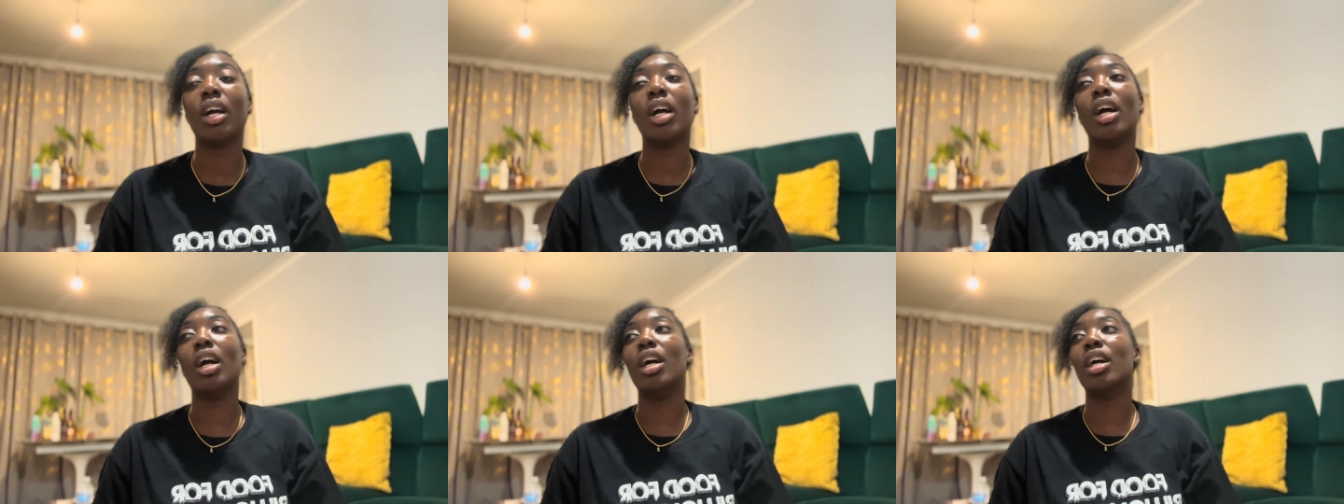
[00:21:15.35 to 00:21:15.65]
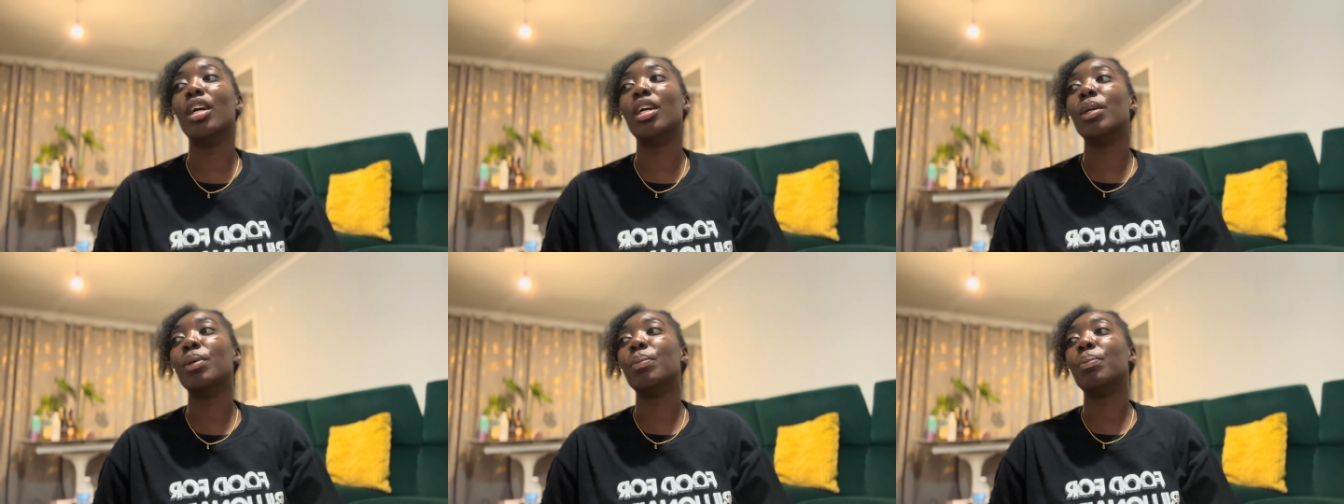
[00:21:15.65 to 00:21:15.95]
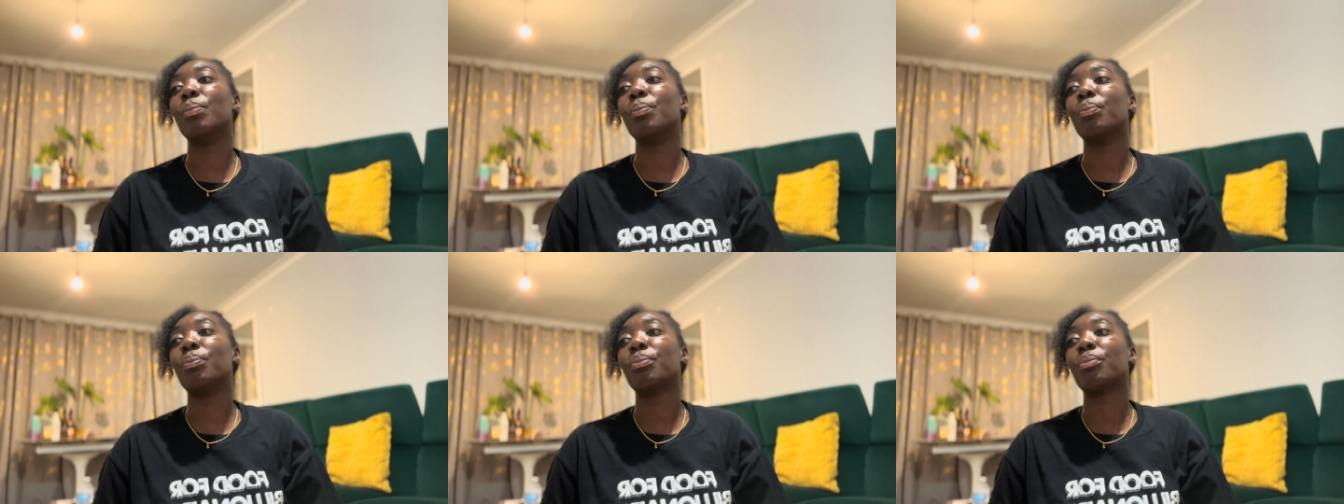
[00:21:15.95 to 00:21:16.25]

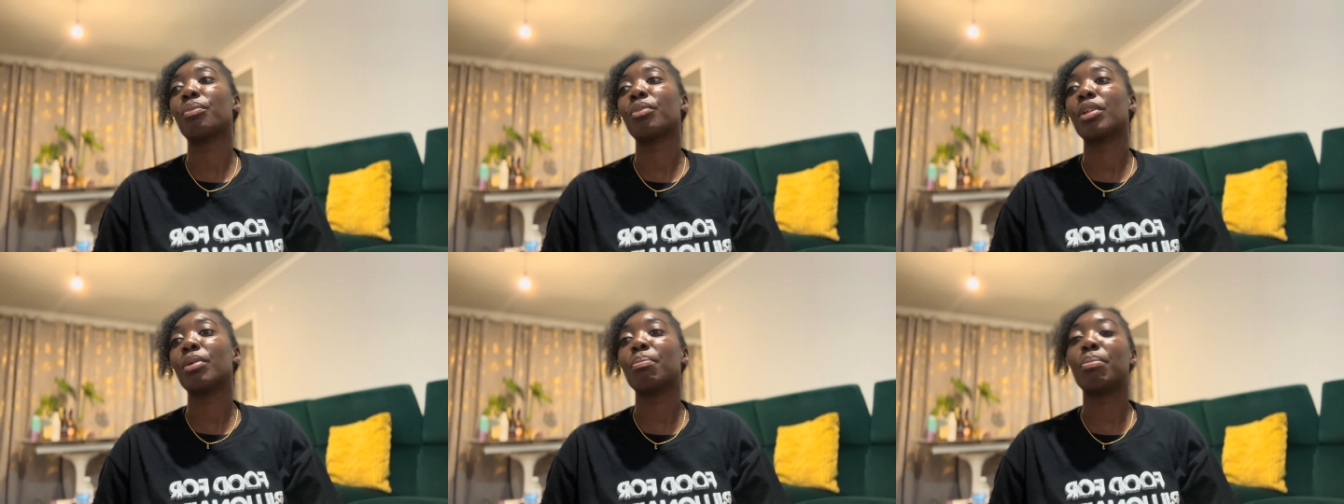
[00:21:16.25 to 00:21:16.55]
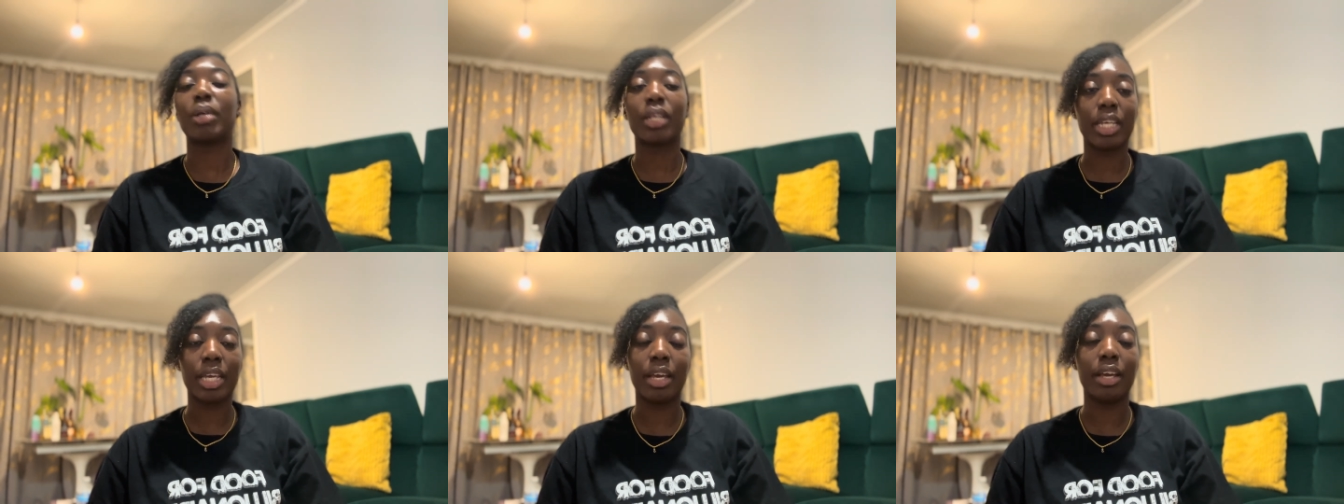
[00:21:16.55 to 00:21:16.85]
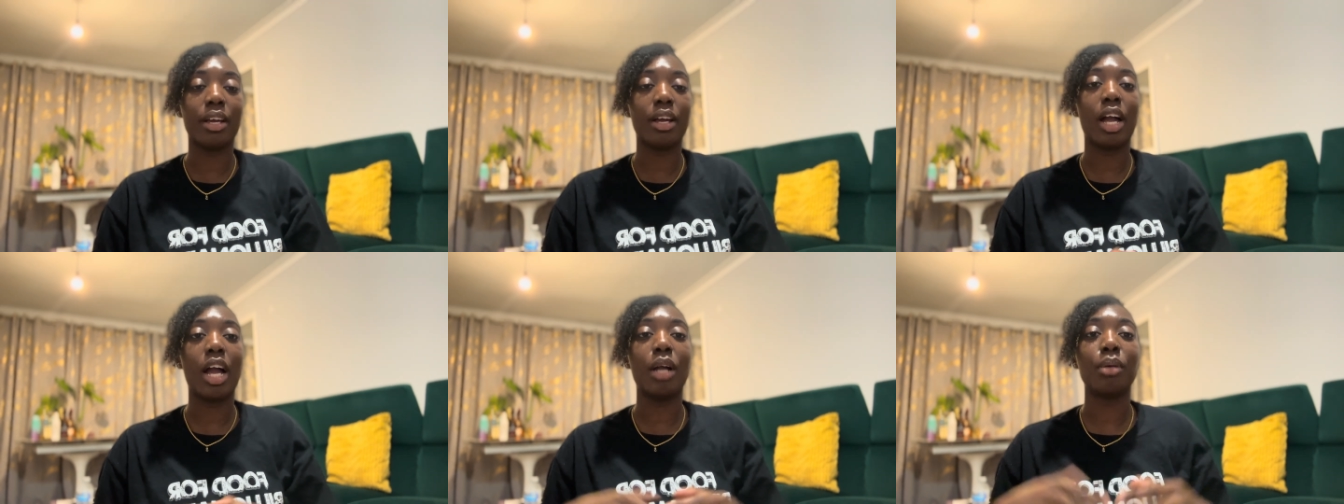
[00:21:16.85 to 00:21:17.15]
But
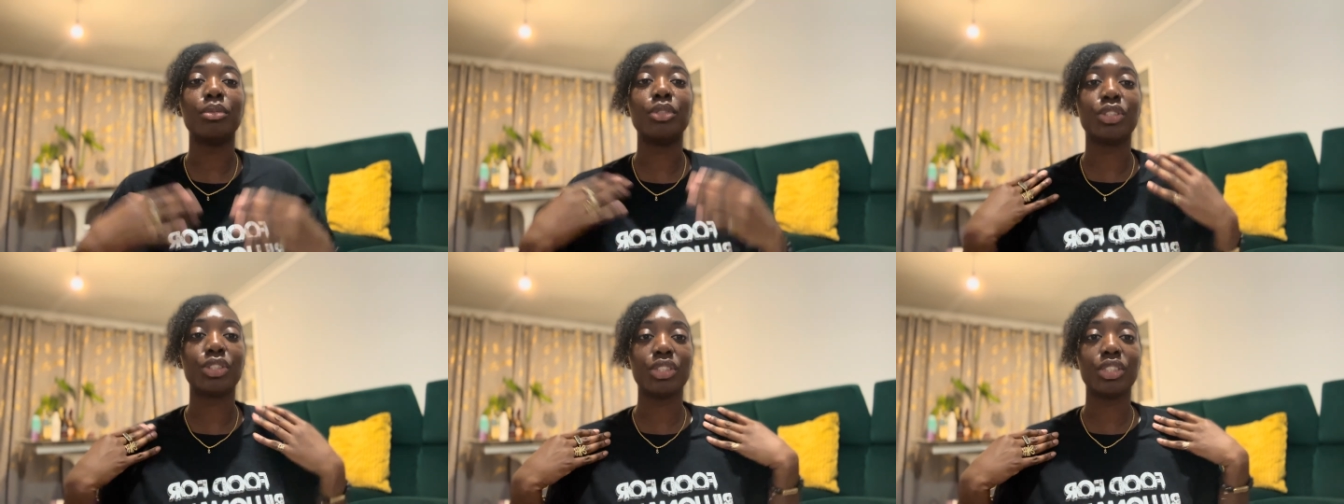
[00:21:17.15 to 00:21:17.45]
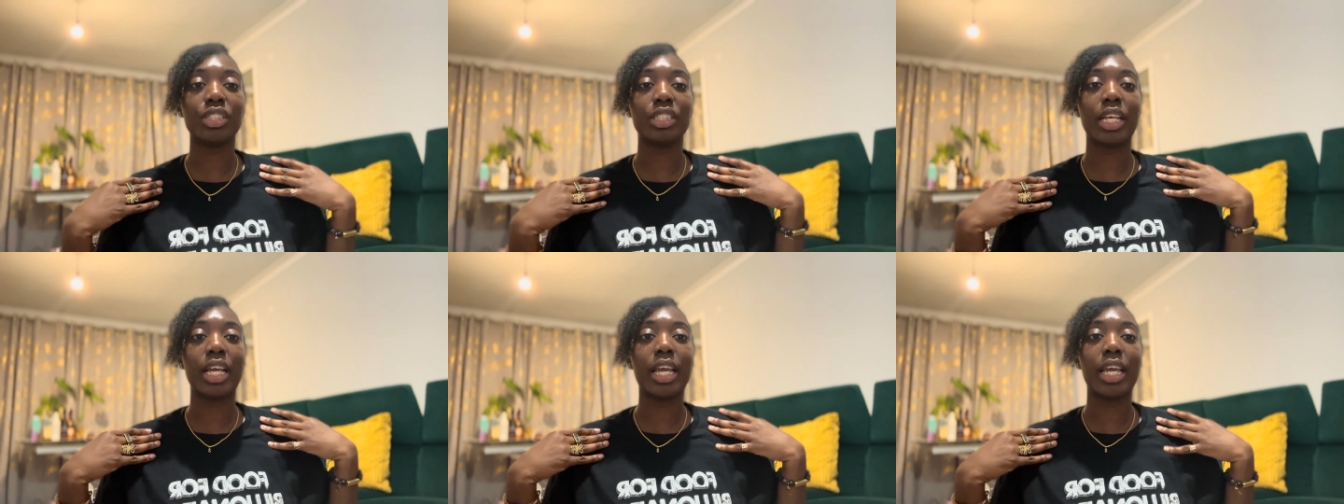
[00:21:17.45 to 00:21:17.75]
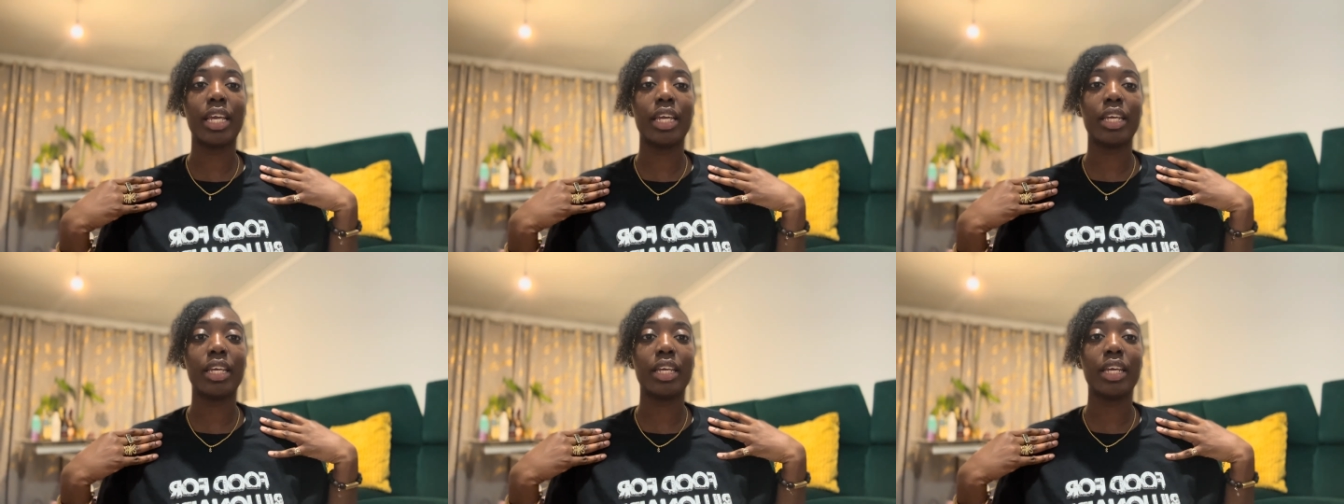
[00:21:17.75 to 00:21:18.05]
yeah, I would just
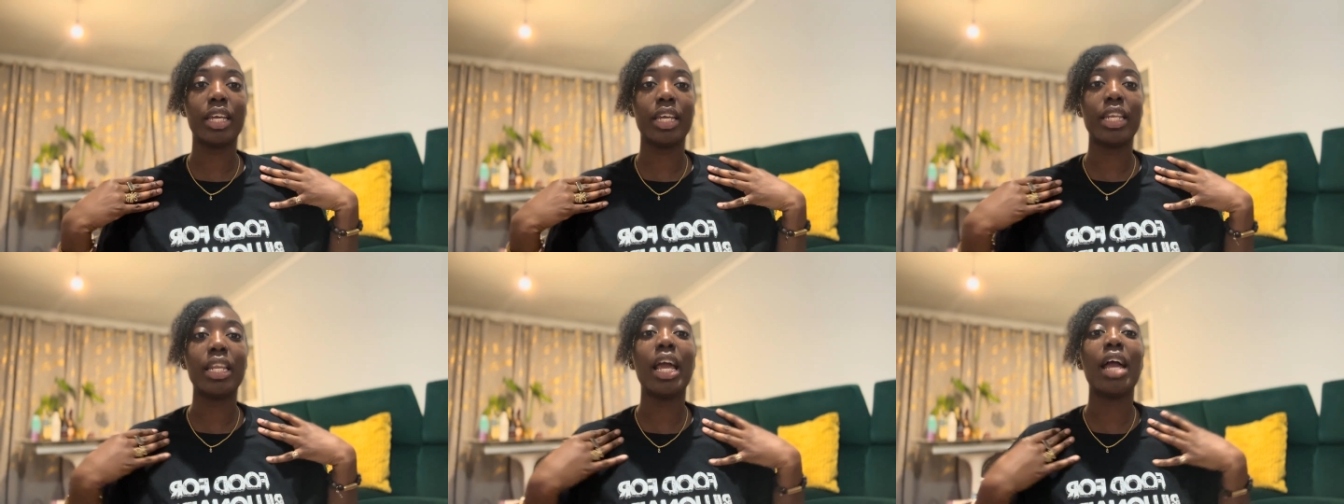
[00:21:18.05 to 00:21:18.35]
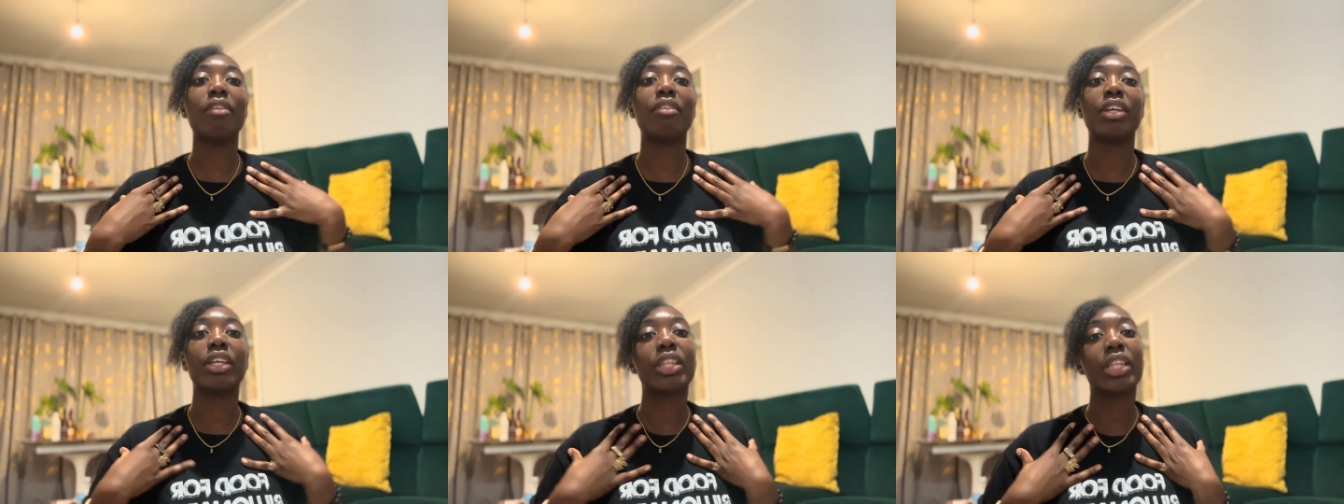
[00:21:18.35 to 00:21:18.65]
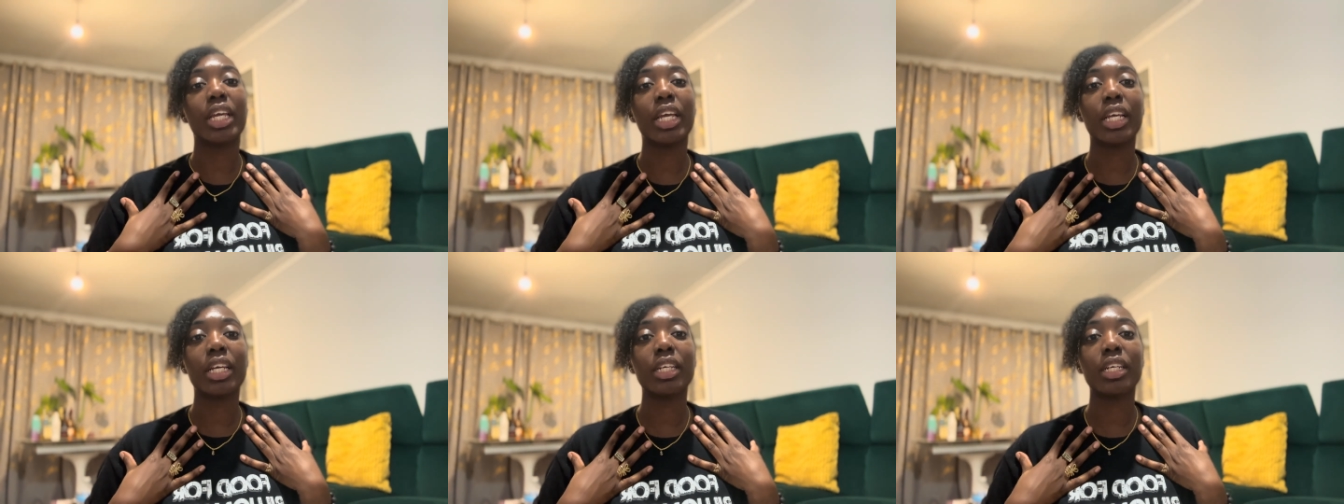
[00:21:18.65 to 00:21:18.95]
say in
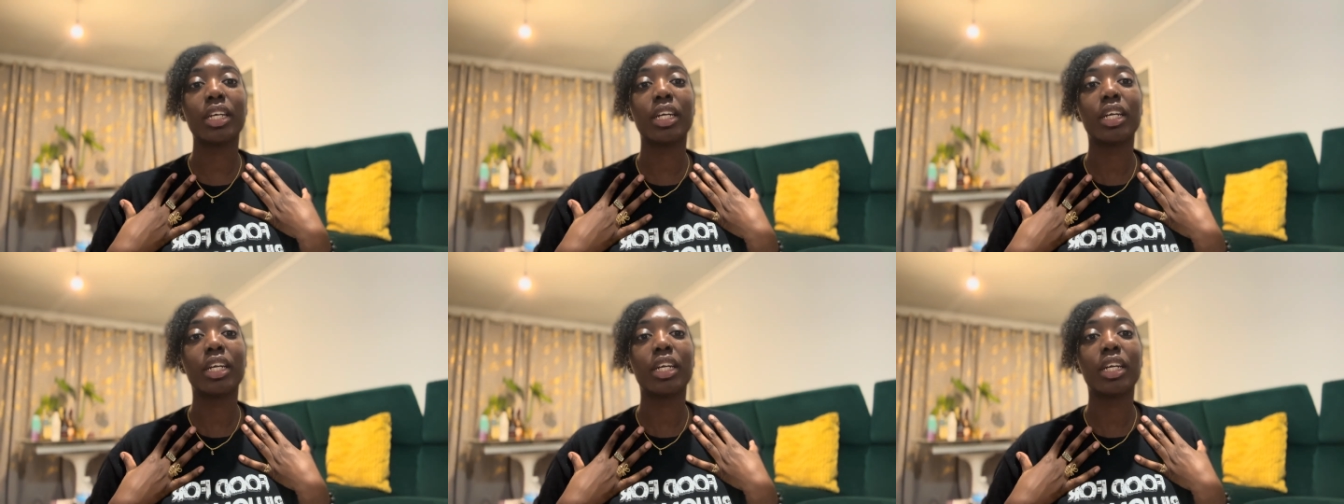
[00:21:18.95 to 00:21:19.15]
everything,